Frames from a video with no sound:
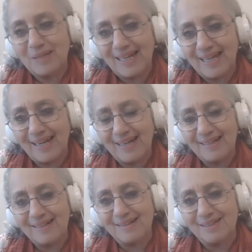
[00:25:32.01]

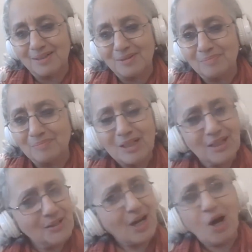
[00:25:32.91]
And how
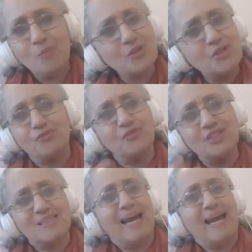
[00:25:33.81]
much of this